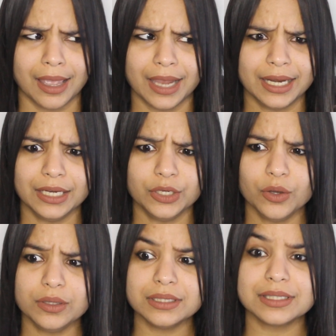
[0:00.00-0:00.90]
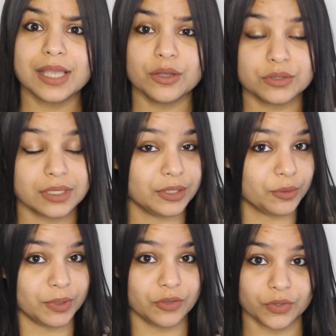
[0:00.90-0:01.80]
And I know that sounds a
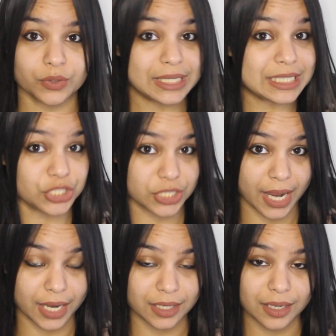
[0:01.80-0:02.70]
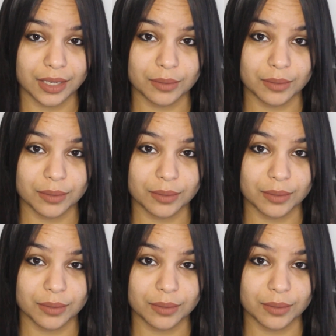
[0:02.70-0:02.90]
little bit of cliche,